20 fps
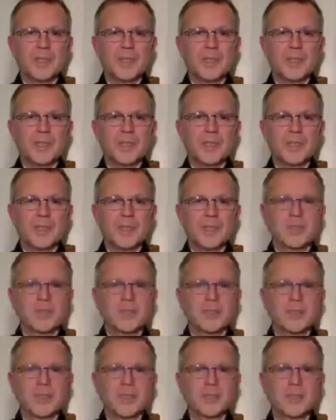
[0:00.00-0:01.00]
We
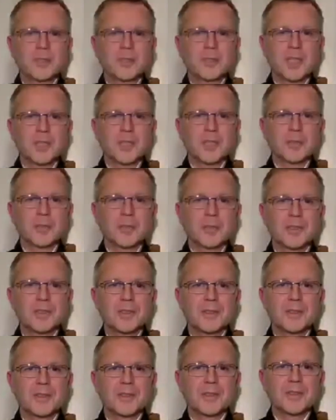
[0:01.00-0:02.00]
should ask
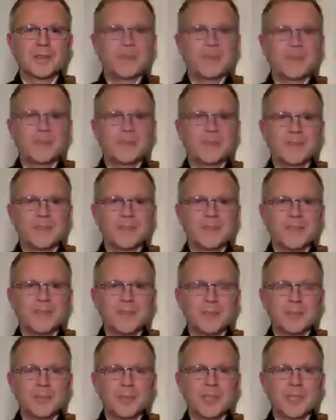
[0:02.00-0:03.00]
ourselves
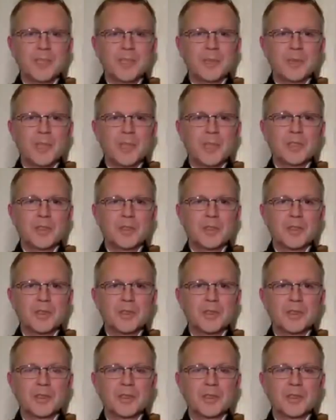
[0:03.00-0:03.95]
the big question